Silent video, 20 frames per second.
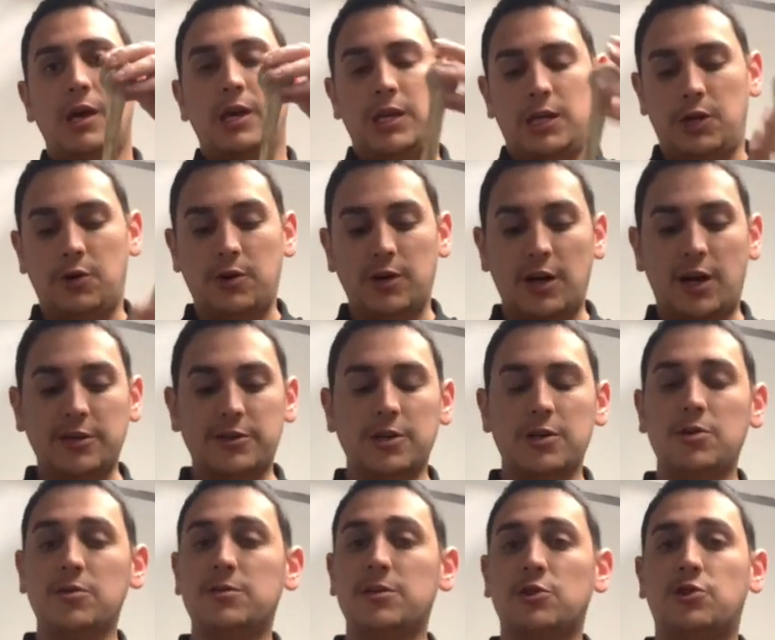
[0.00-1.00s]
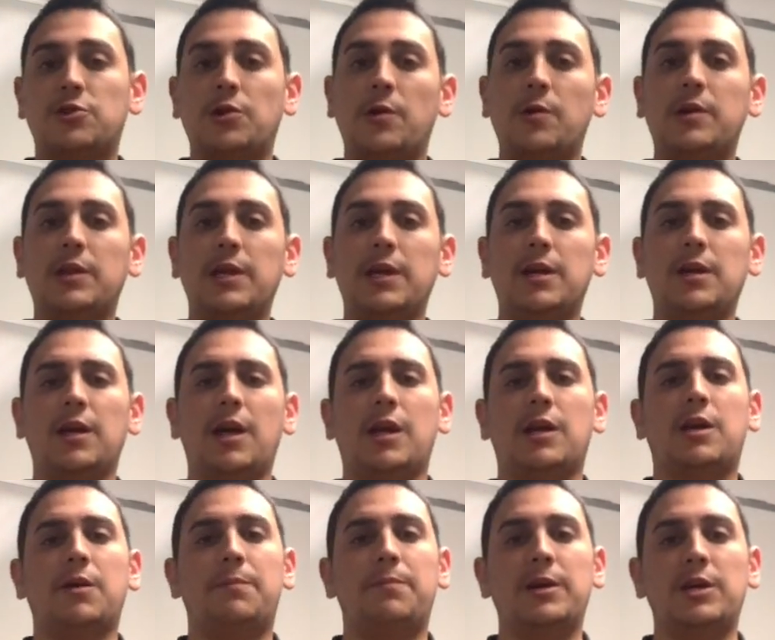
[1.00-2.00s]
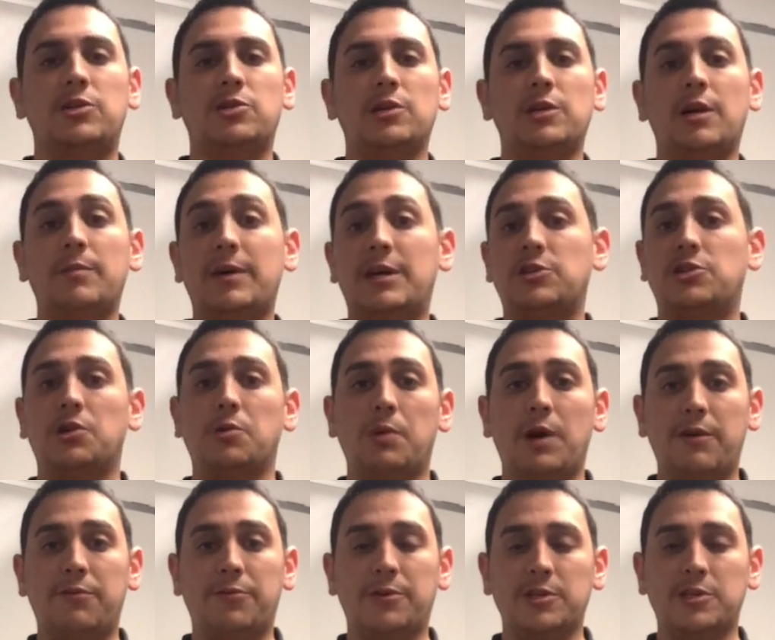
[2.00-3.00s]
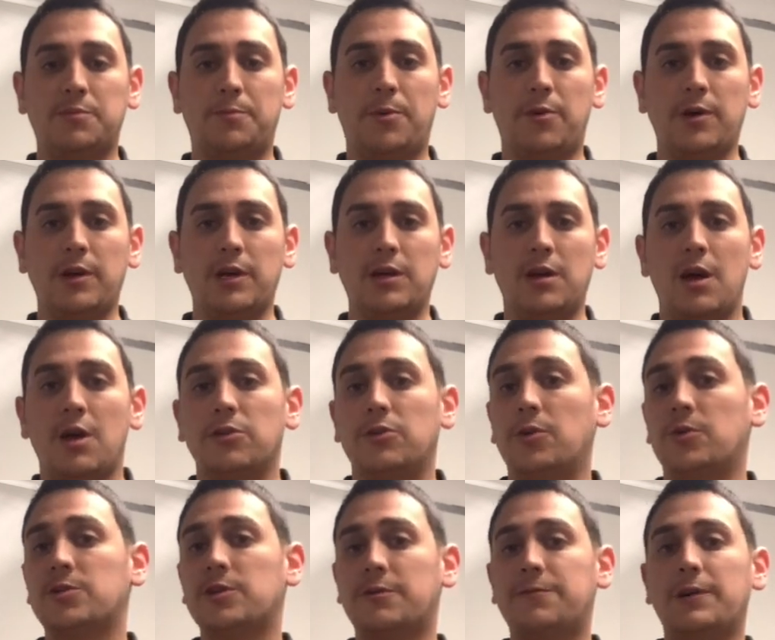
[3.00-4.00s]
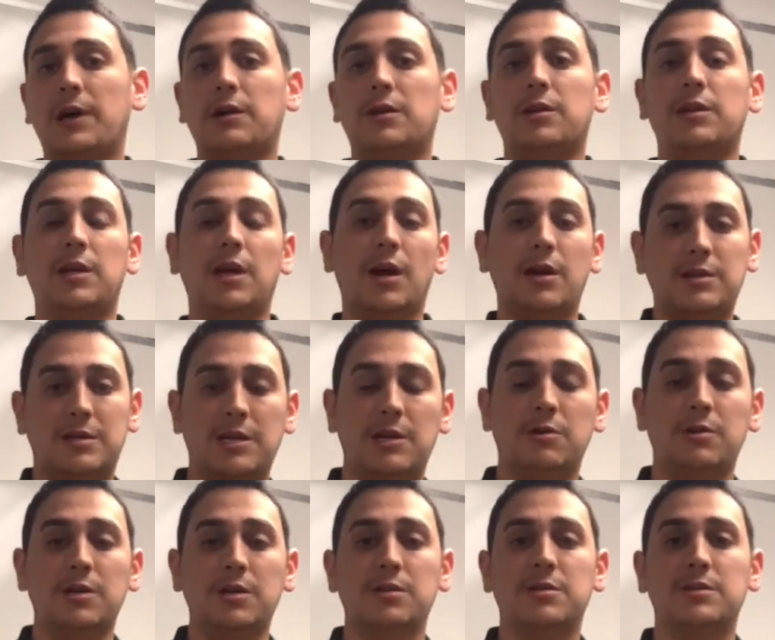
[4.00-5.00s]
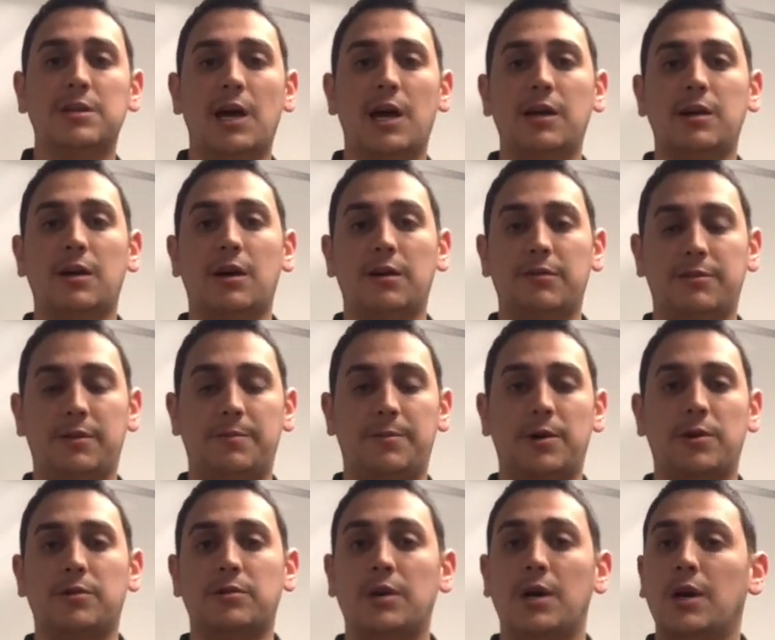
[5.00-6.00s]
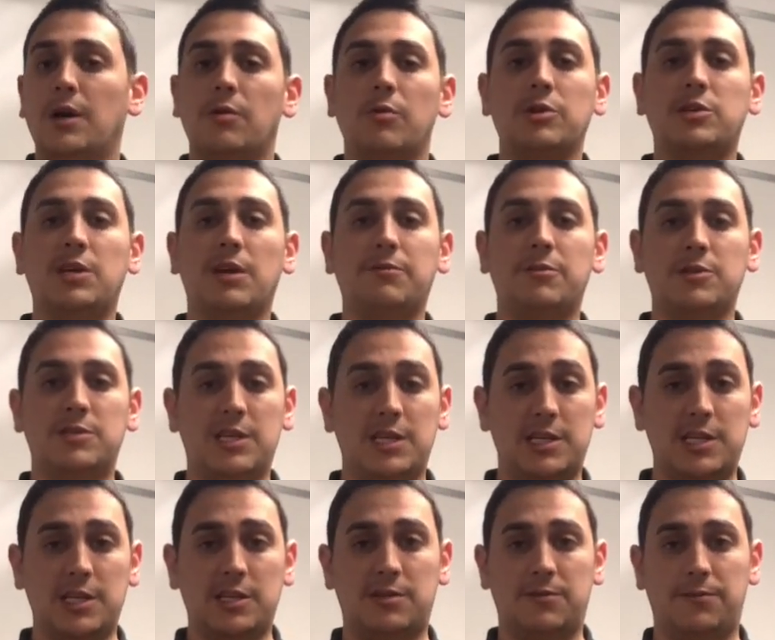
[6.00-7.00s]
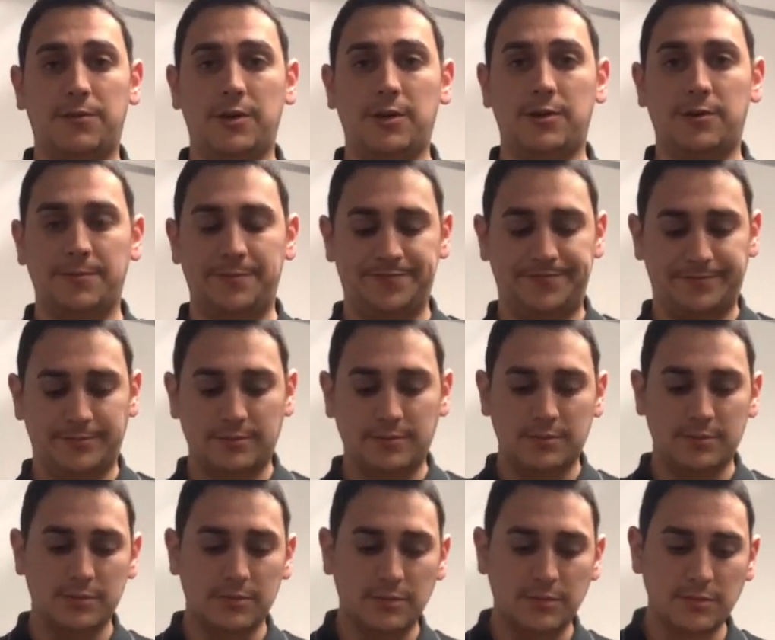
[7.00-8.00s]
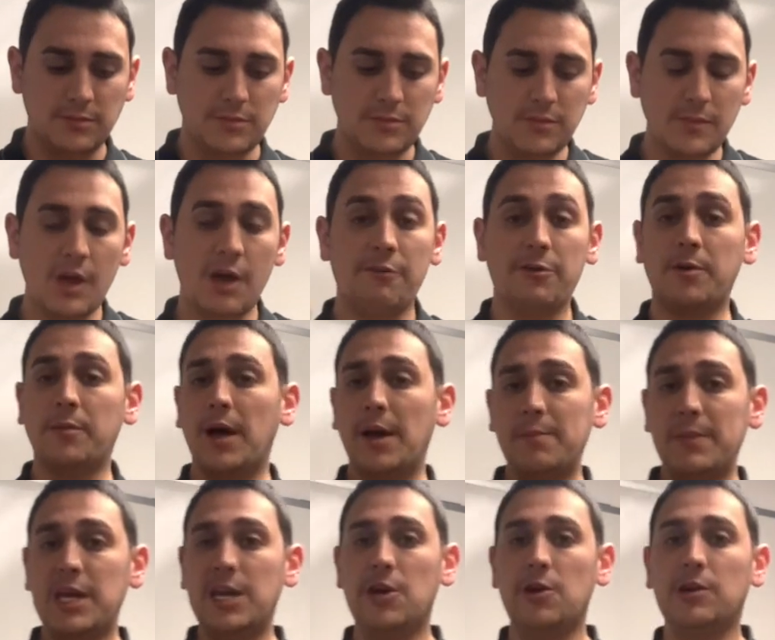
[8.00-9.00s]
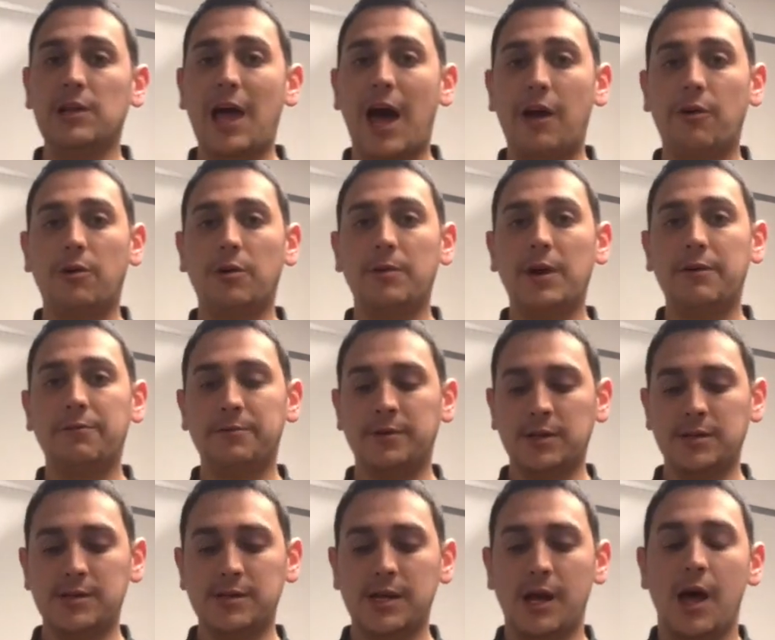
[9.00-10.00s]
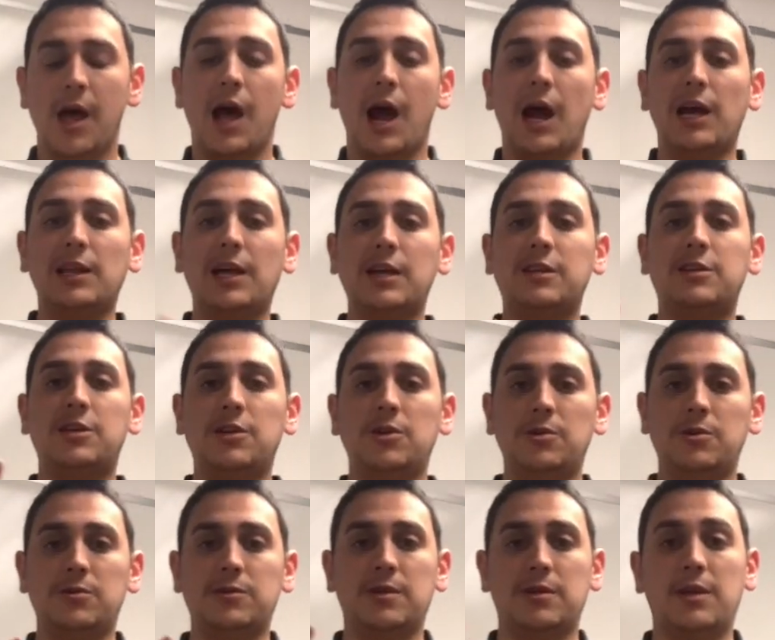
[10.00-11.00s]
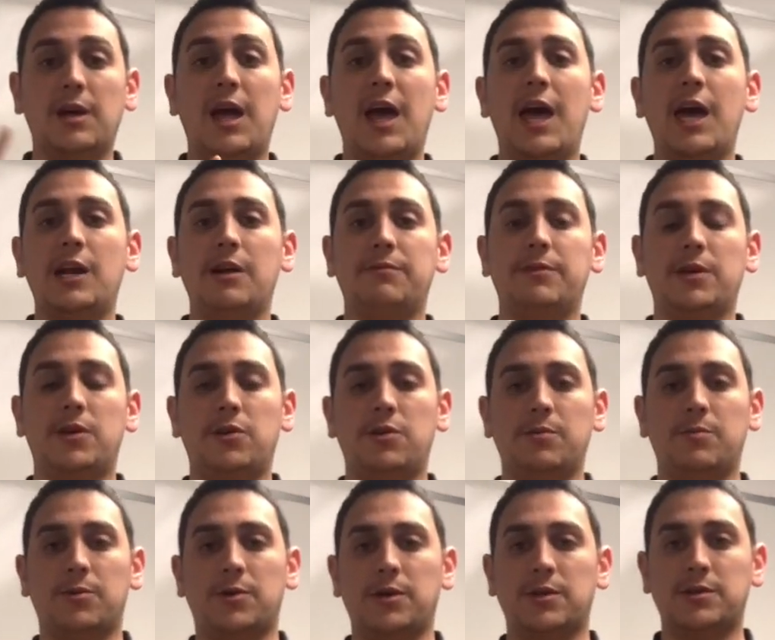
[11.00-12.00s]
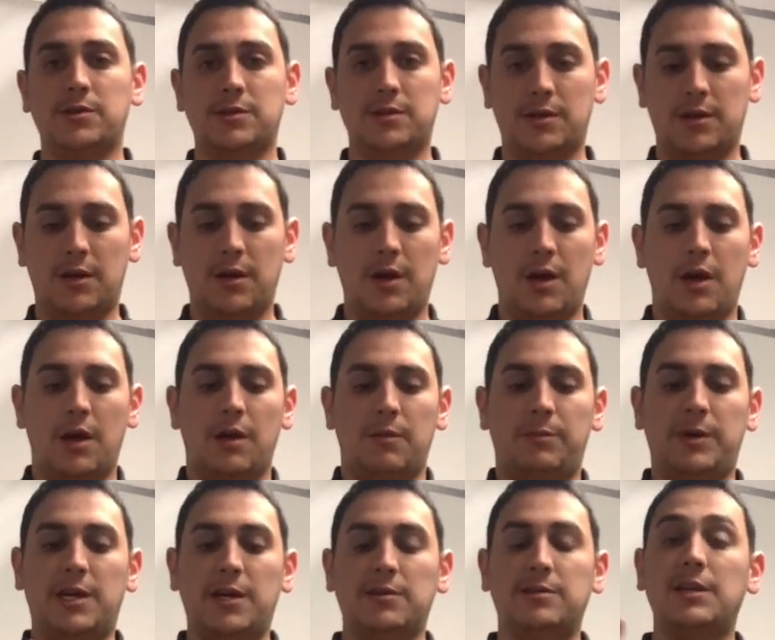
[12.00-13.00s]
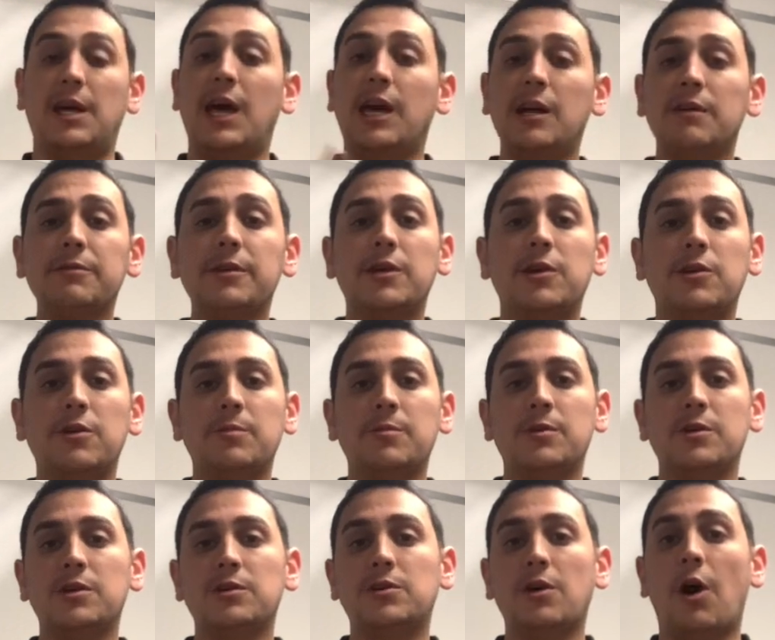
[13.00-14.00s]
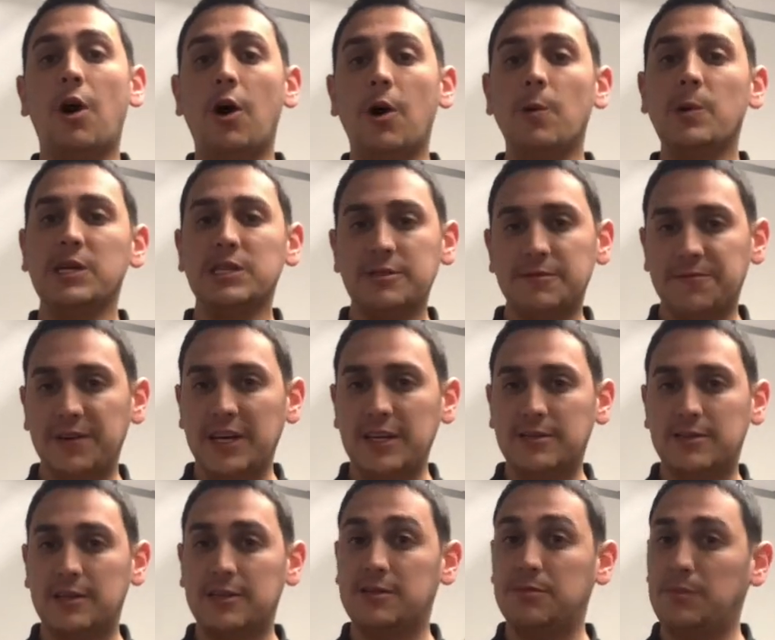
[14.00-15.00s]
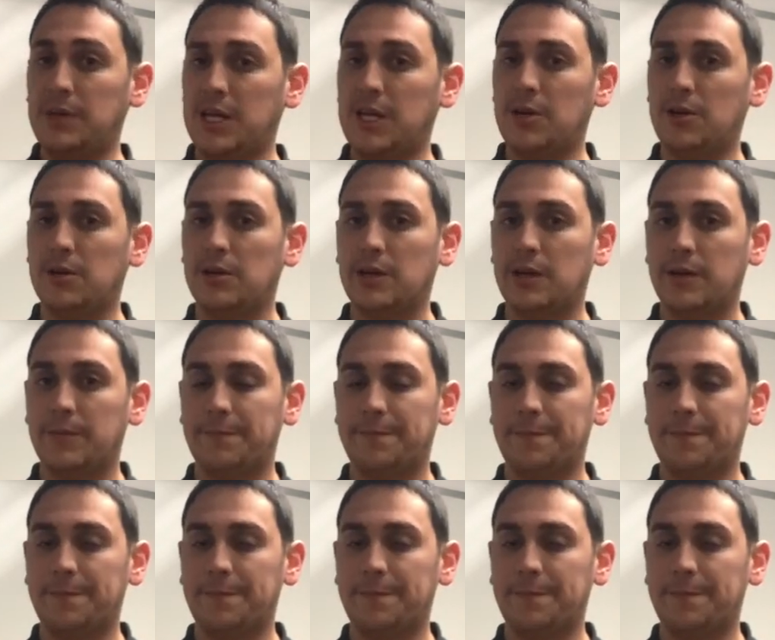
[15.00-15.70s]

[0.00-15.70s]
You can also use the trochlea and capitulum as your reference point. Those are found on the anterior side of the bone, whichever is easiest for you. For my medial lateral reference, I like to use the head of the humerus because the head of the humerus always faces medially.